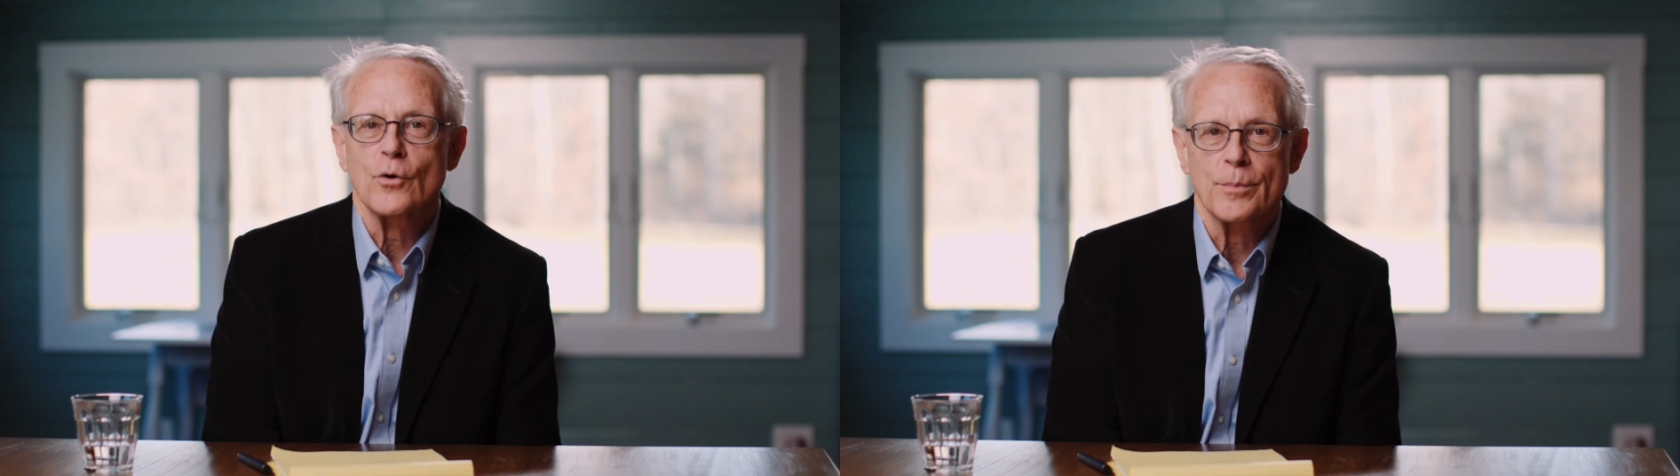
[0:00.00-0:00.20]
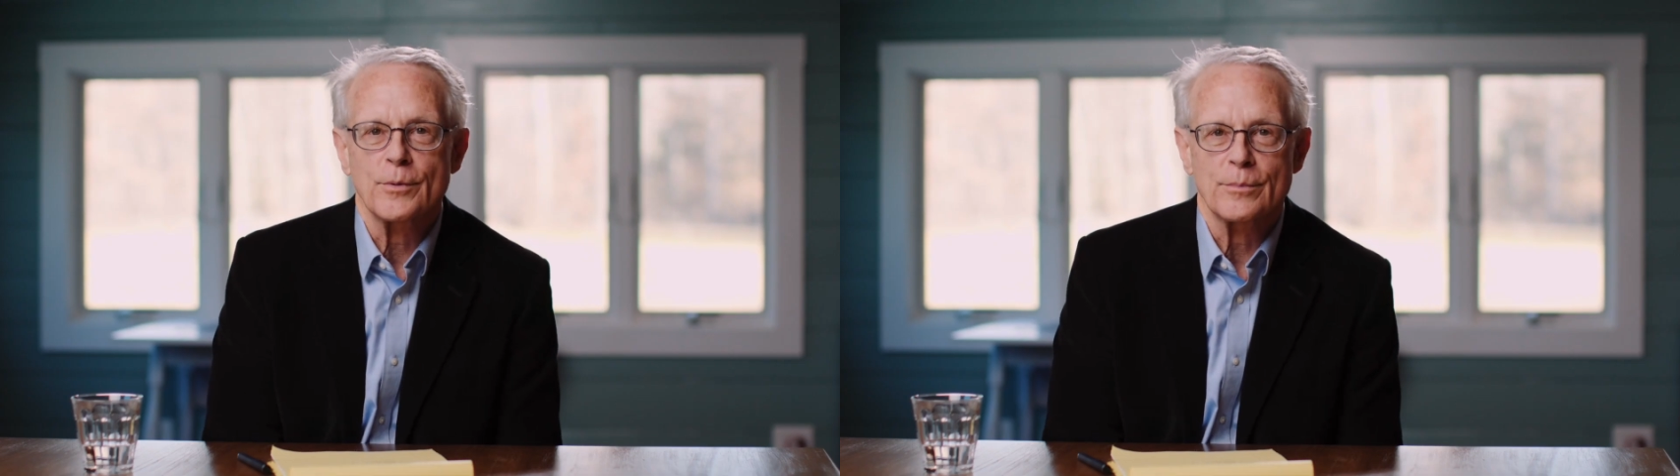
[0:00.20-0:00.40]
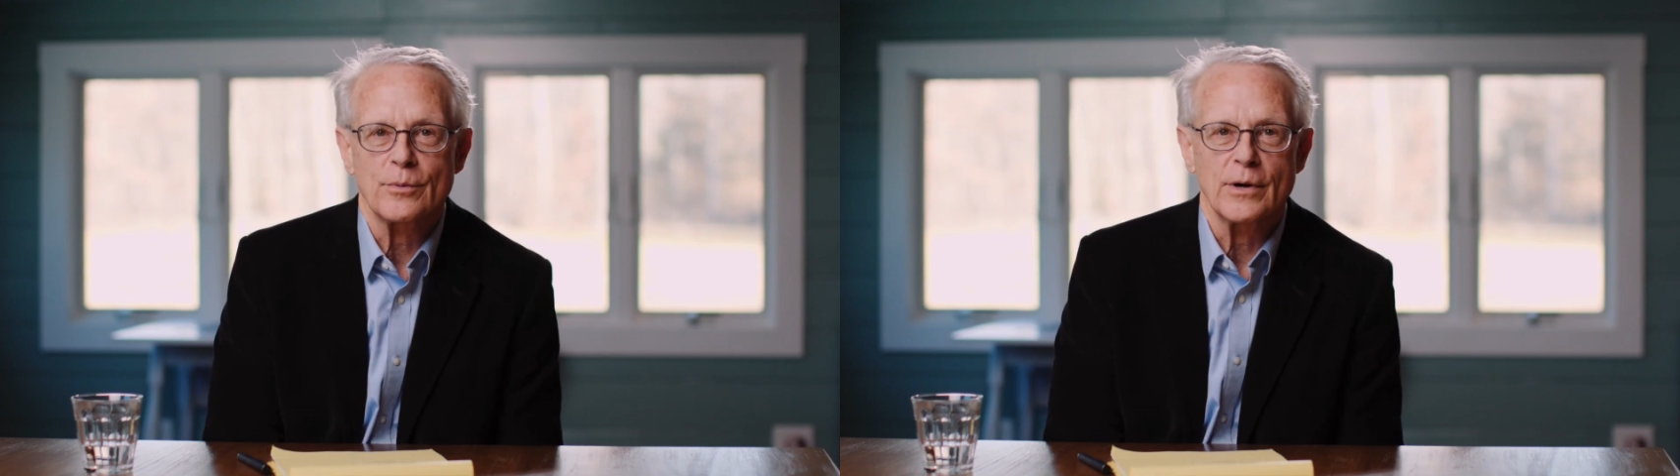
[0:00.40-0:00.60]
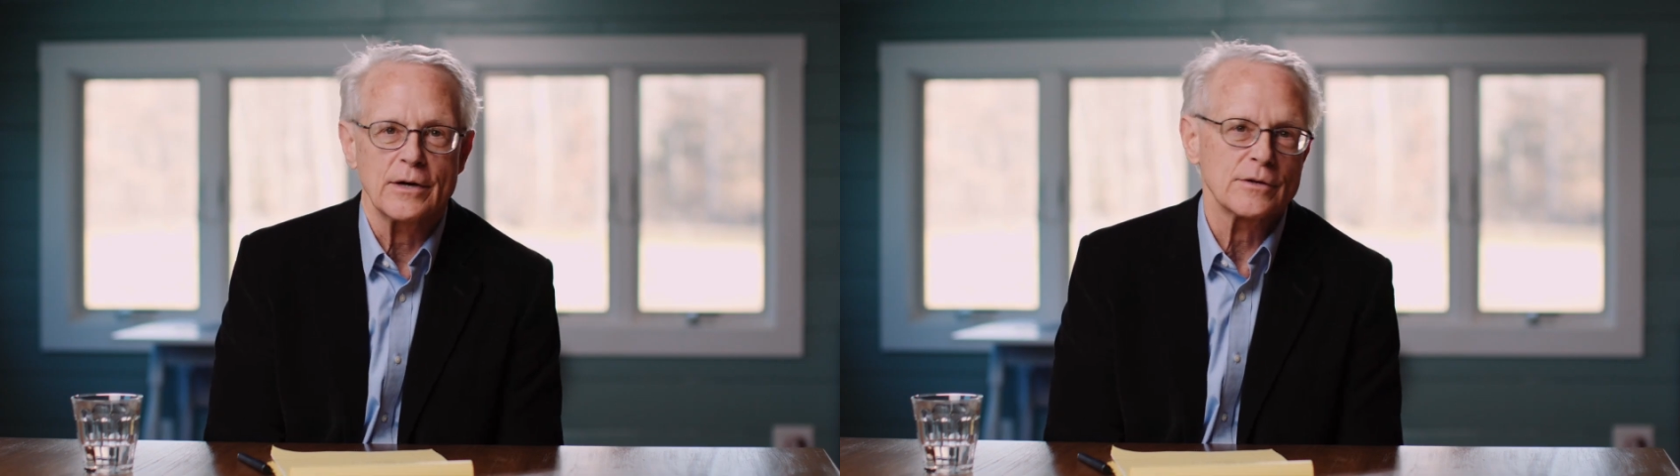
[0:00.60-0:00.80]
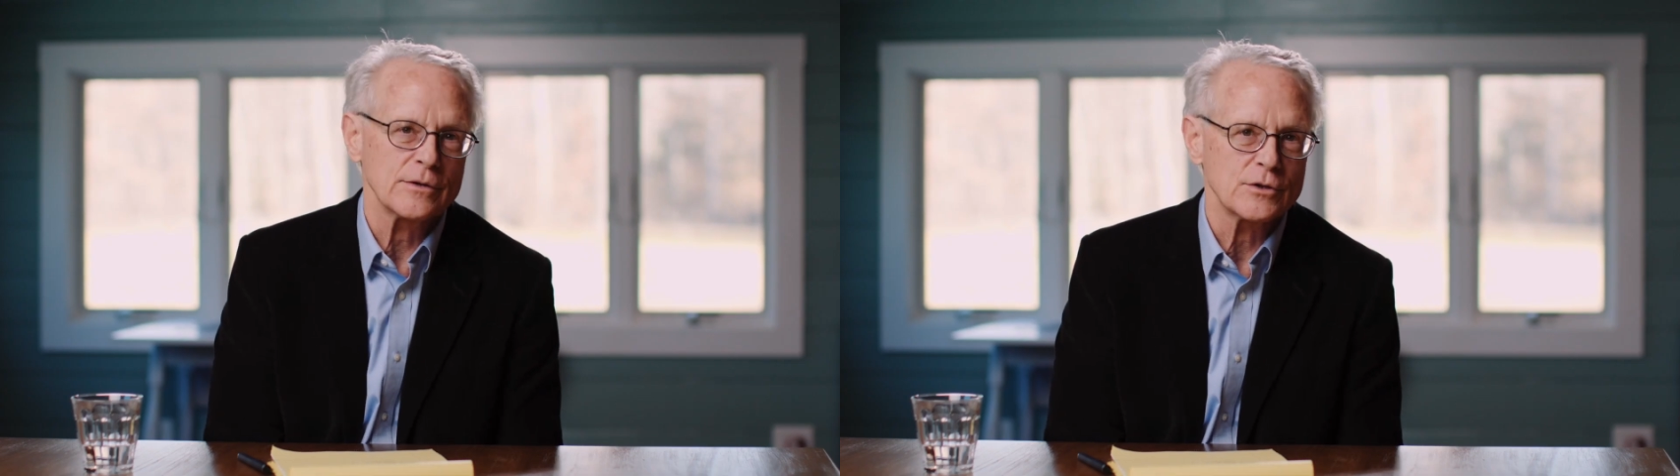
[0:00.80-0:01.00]
corporate
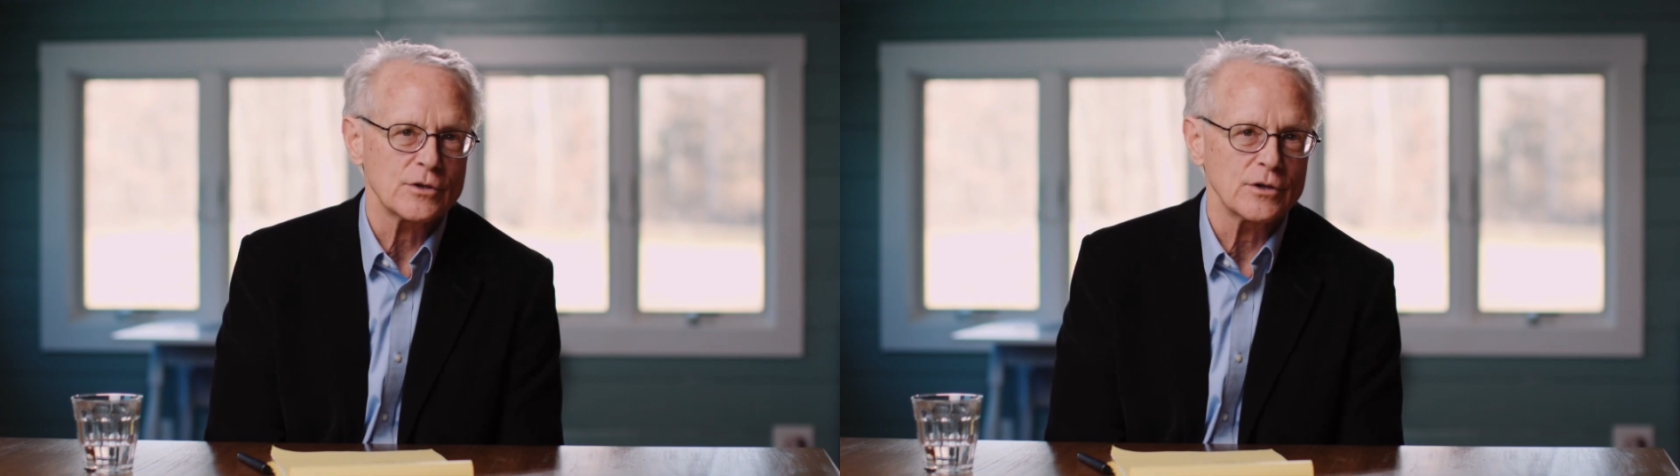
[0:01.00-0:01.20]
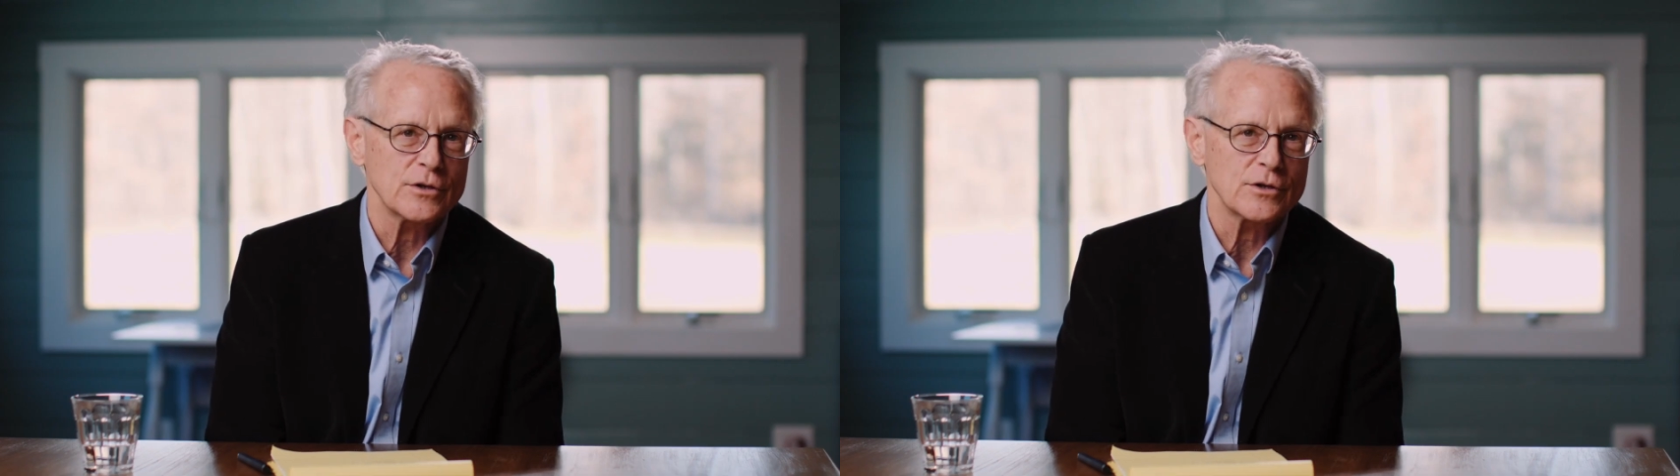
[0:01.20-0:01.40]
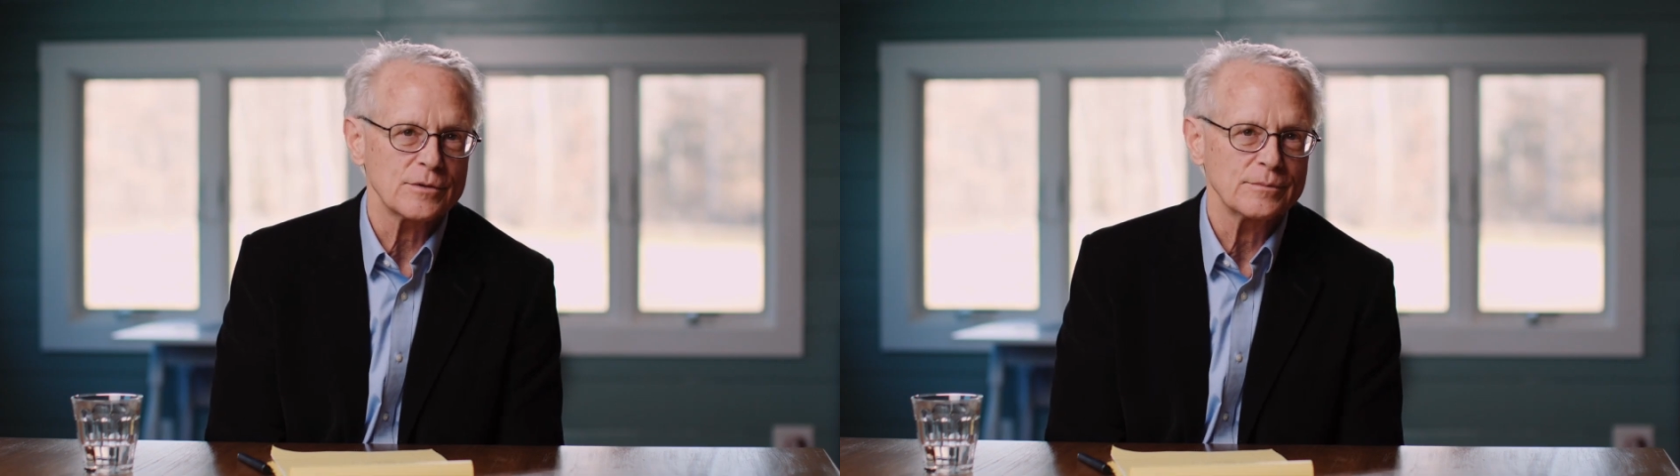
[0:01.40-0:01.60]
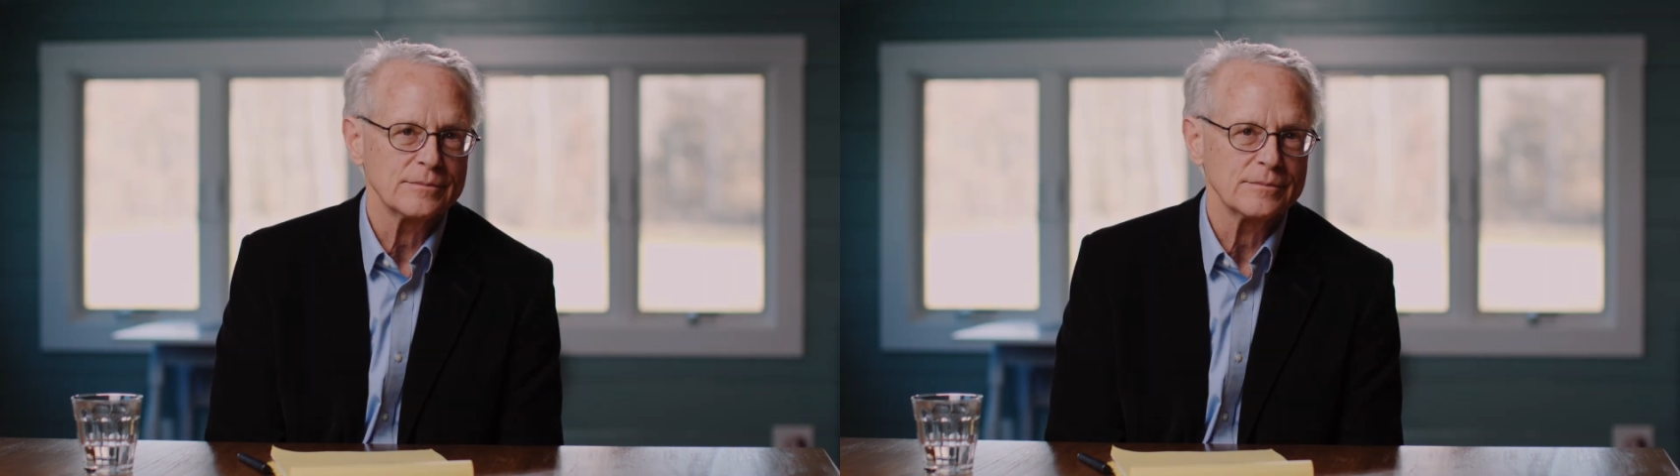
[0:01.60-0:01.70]
prayer to the church.